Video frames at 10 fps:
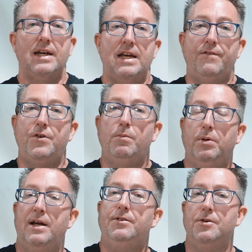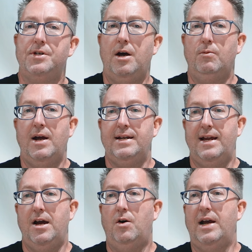If you plant those out right
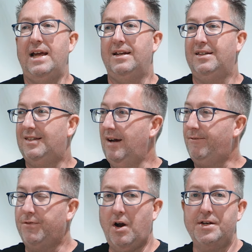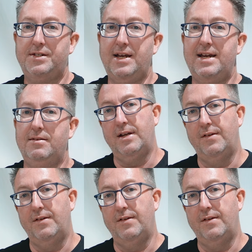now and that frost date,